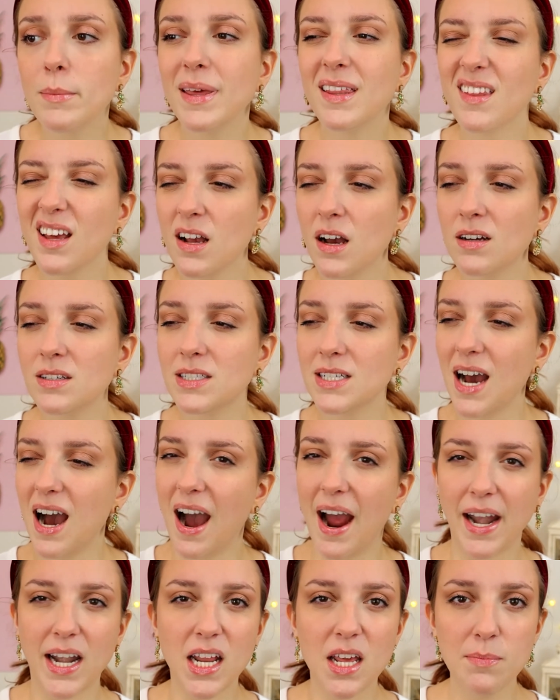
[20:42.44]
I mean, like a
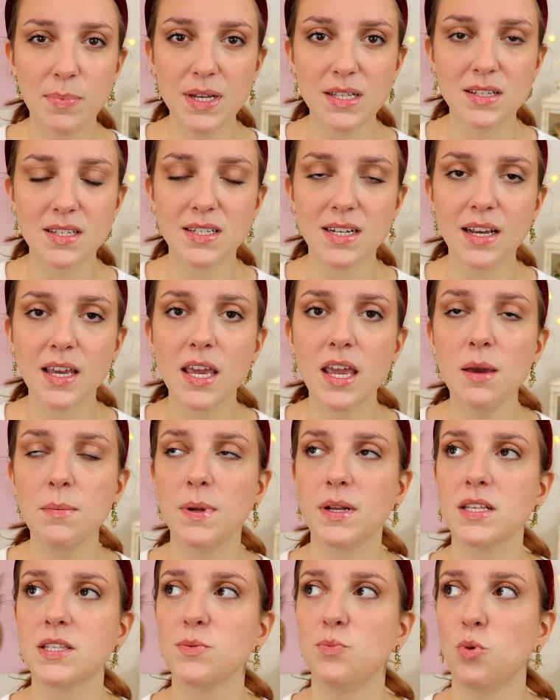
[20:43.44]
tiny bit sticky,
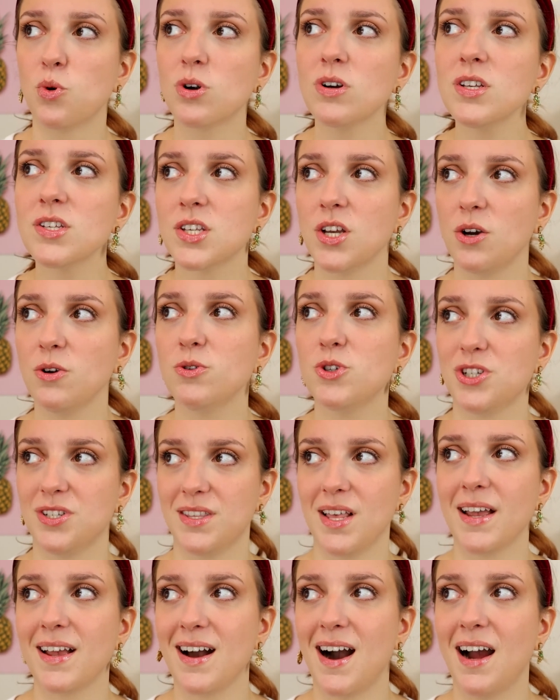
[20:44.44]
but it's more so
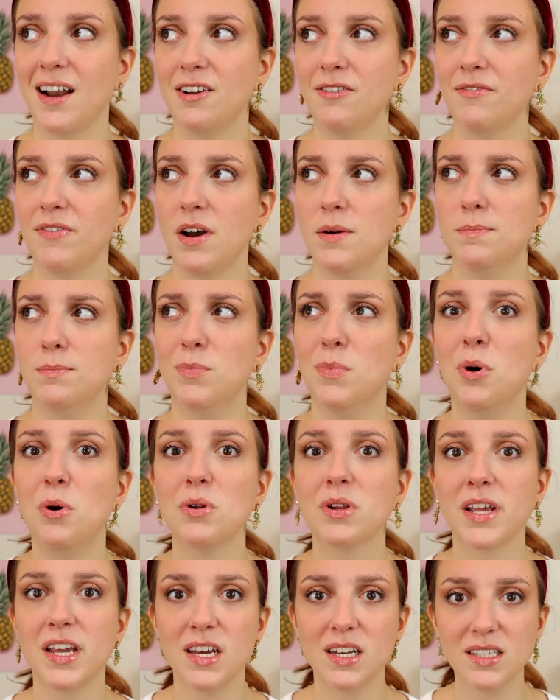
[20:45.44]
just like kind of
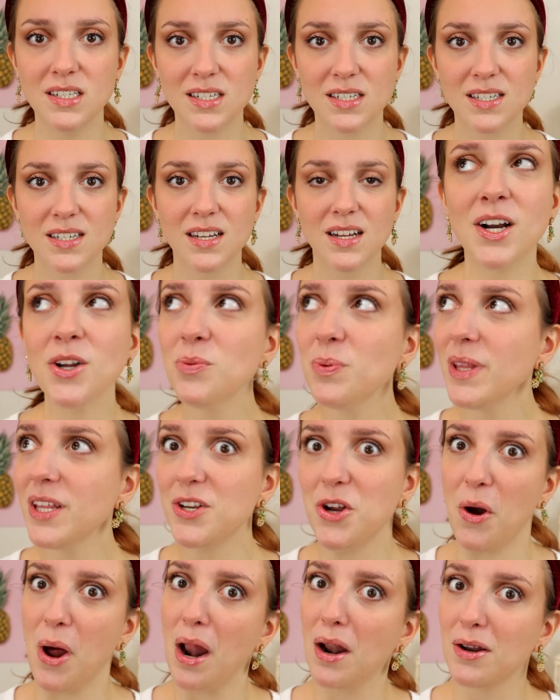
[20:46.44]
emollient. I don't
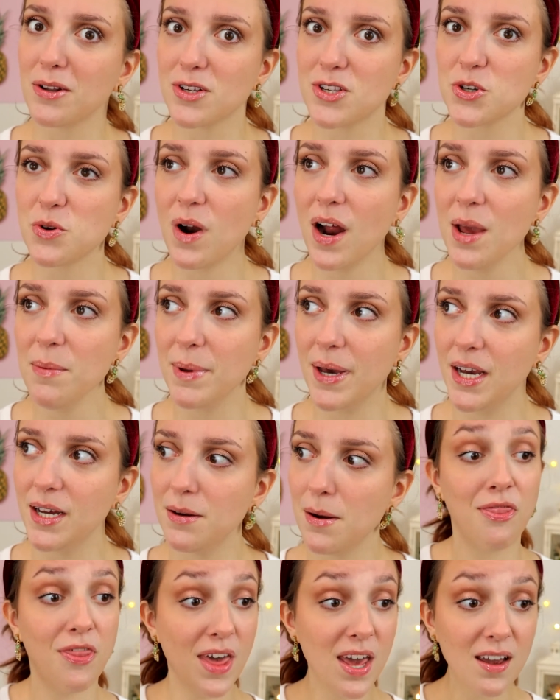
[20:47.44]
really know how to describe it.
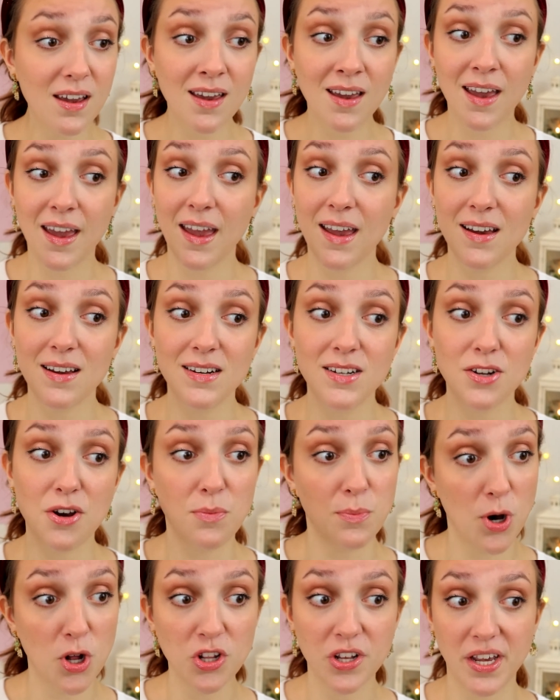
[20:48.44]
Thick and
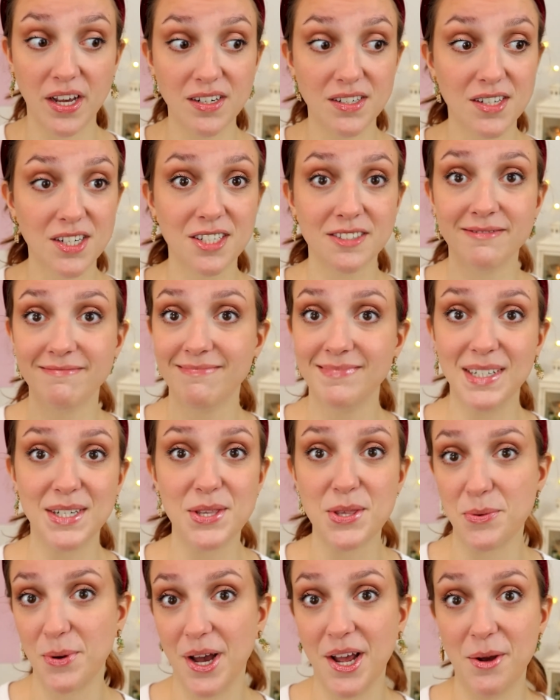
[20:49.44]
emollient is
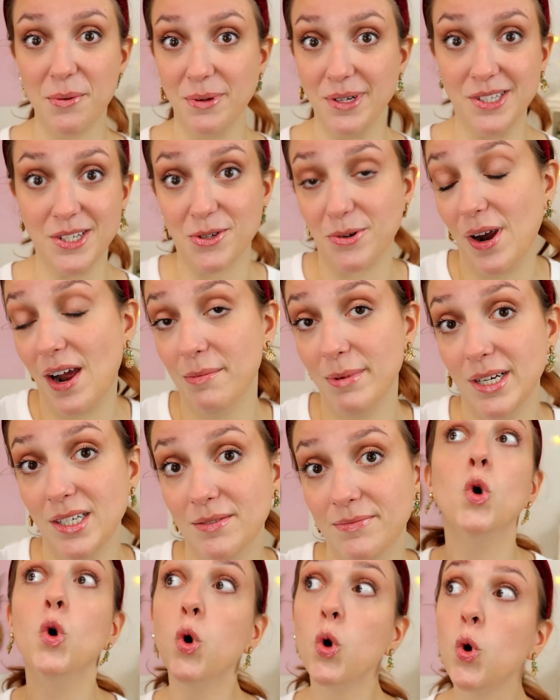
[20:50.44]
the way I would describe it.
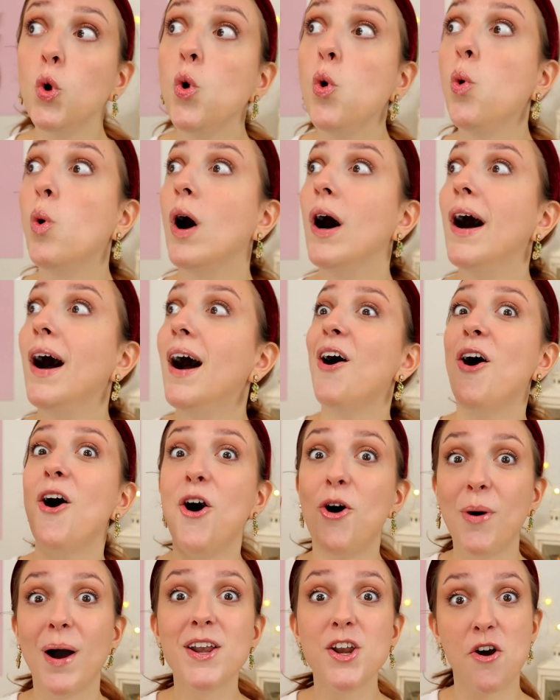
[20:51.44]
Ooh!
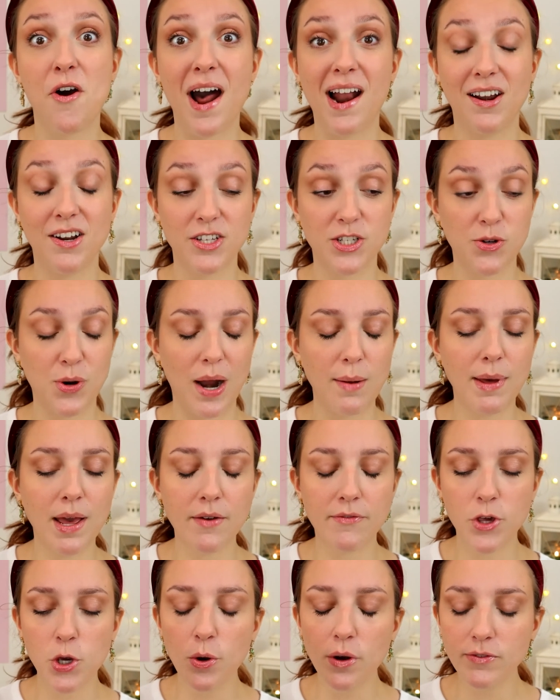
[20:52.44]
Oh, I know how to describe it.
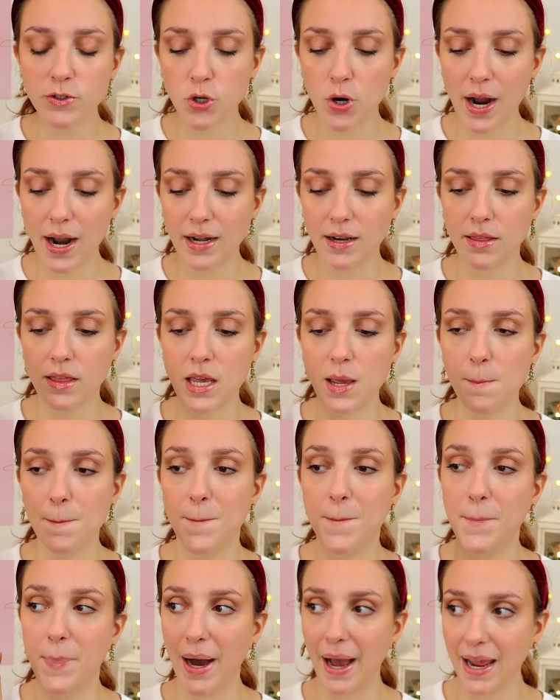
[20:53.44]
If you have tried the
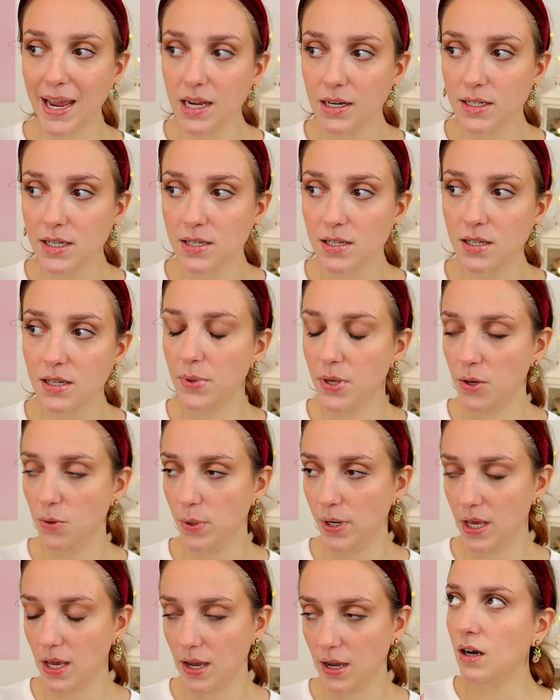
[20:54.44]
Bite
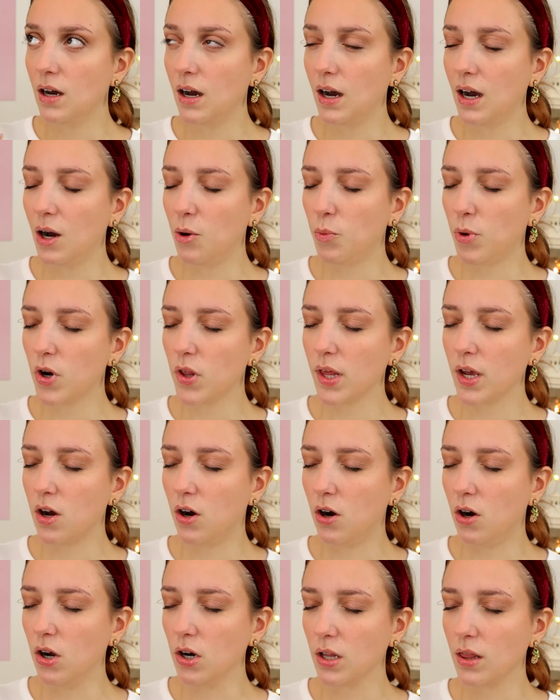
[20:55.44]
Beauty, uh, what are they
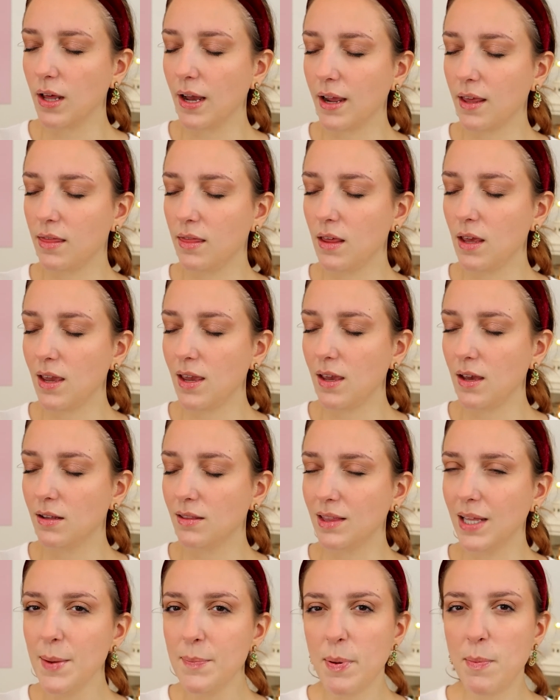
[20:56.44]
called? Like the
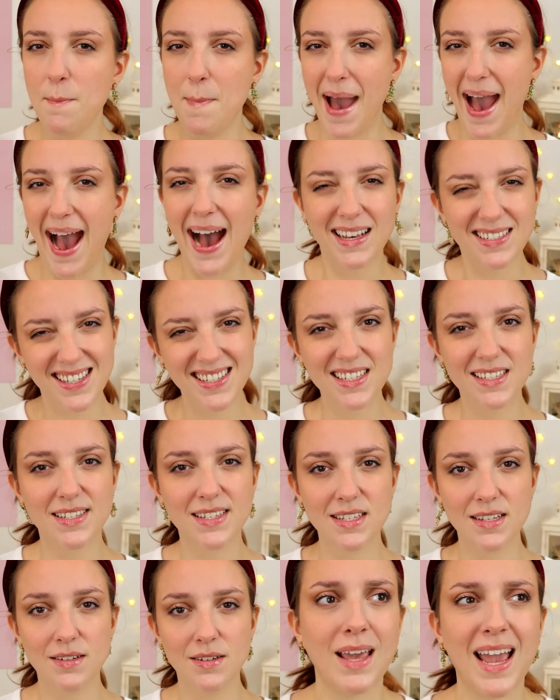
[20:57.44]
lip
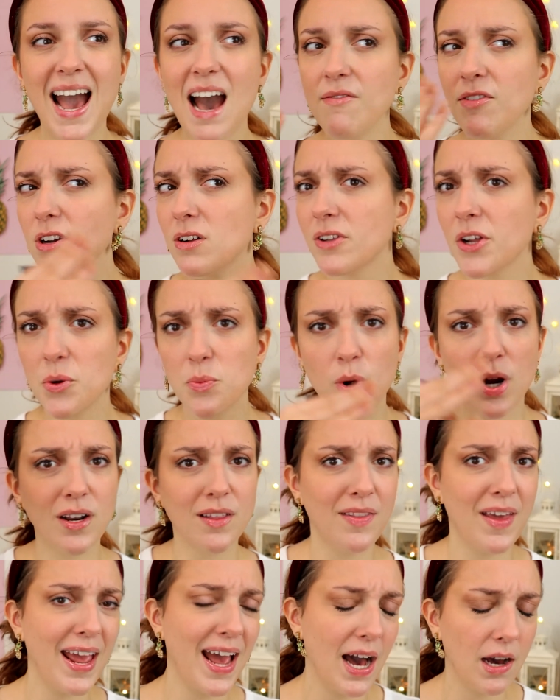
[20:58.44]
masks. They have a clear one
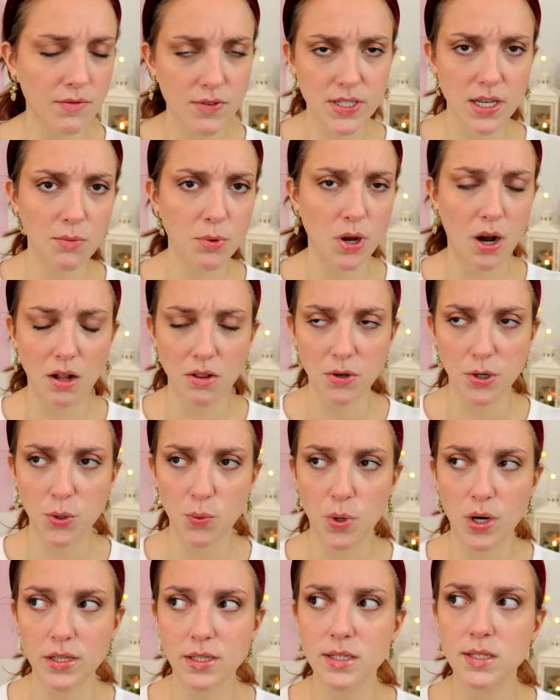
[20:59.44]
and they have some colored
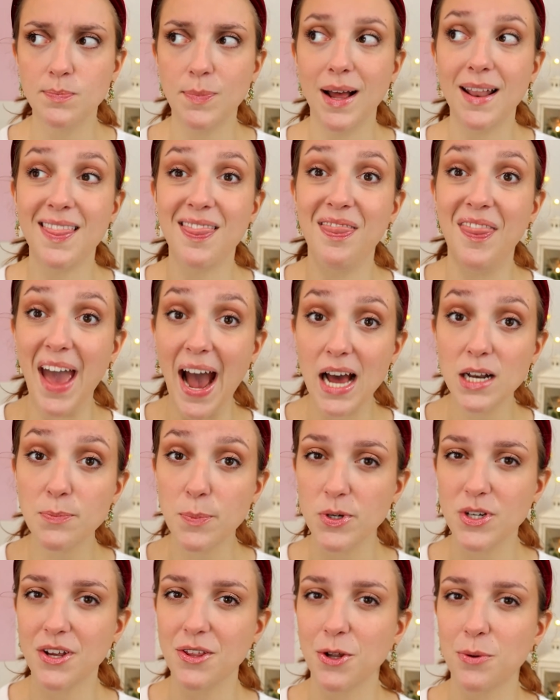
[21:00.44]
ones, but that
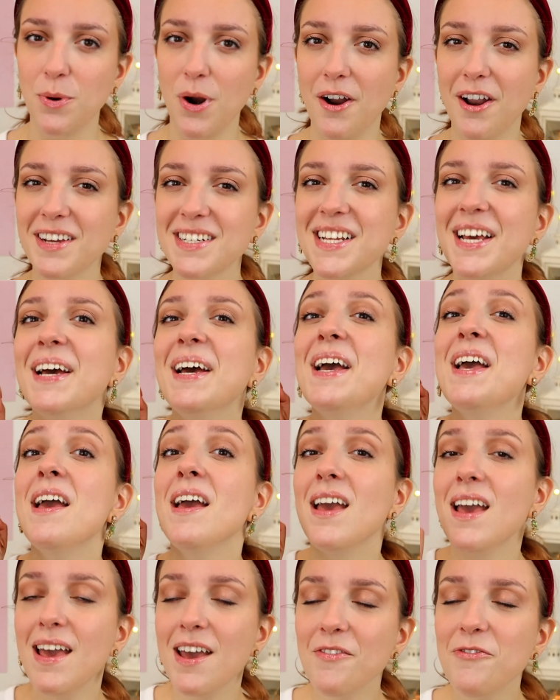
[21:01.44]
particular product,
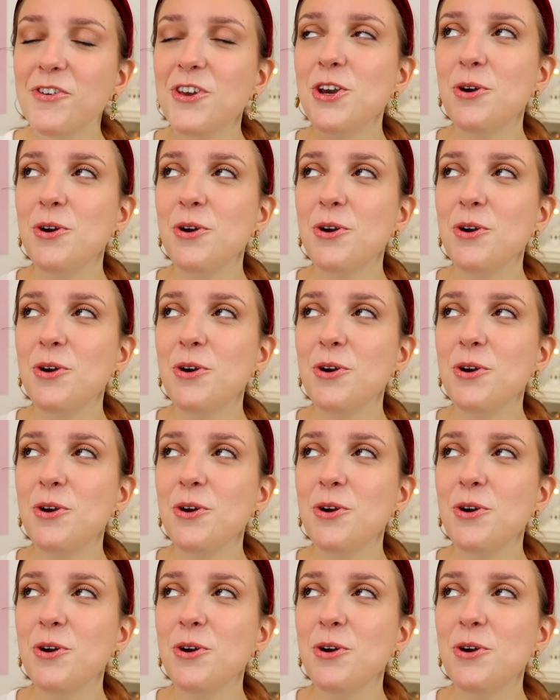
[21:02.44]
if